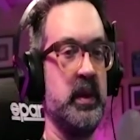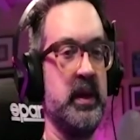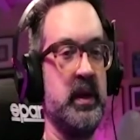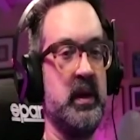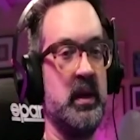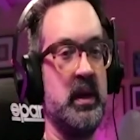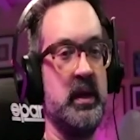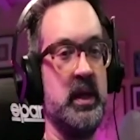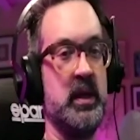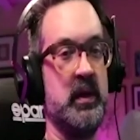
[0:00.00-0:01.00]
li-
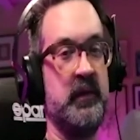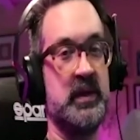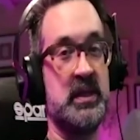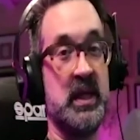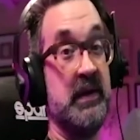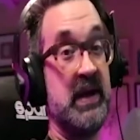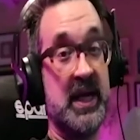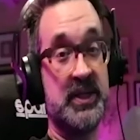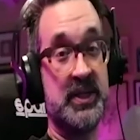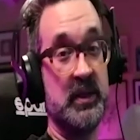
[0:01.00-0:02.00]
you know, if it's live
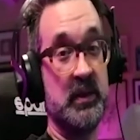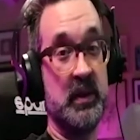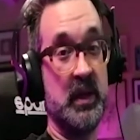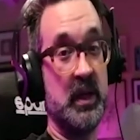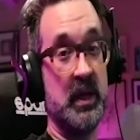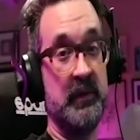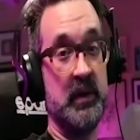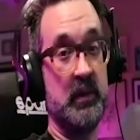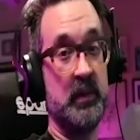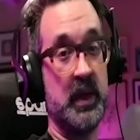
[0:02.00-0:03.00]
action, a lot of it
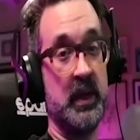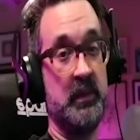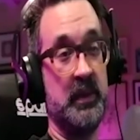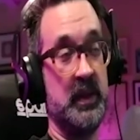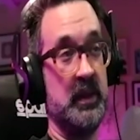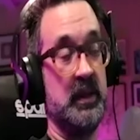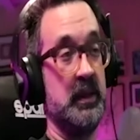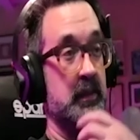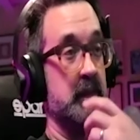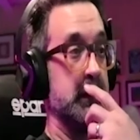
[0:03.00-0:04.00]
will probably
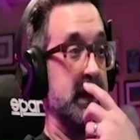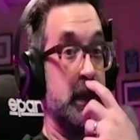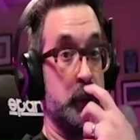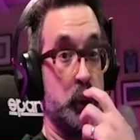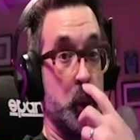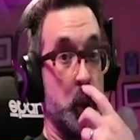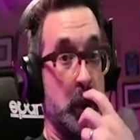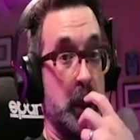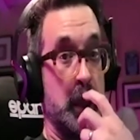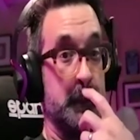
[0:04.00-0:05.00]
be
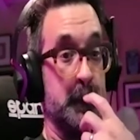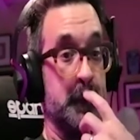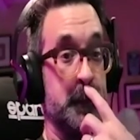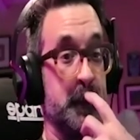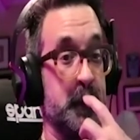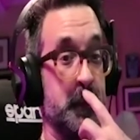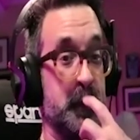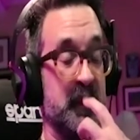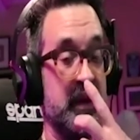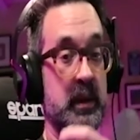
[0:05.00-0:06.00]
outdoor,
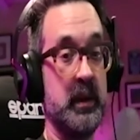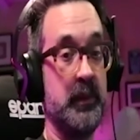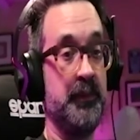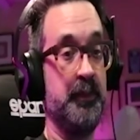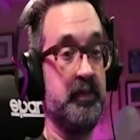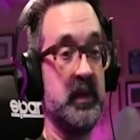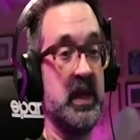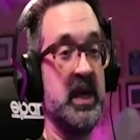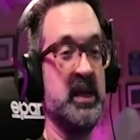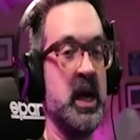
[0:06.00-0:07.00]
um,
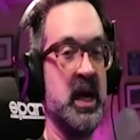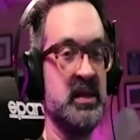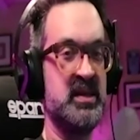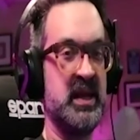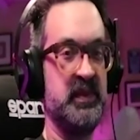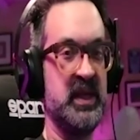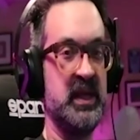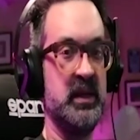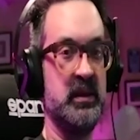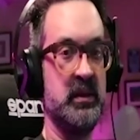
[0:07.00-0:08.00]
and
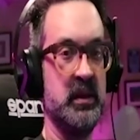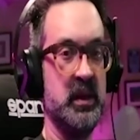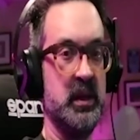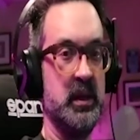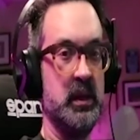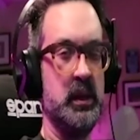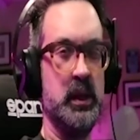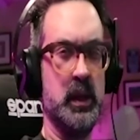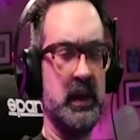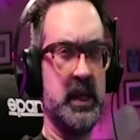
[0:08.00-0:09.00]
concepting, you
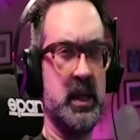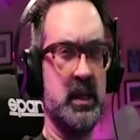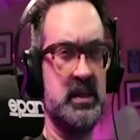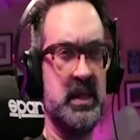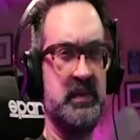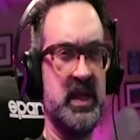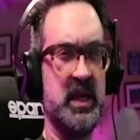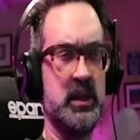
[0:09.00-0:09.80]
know, like concepting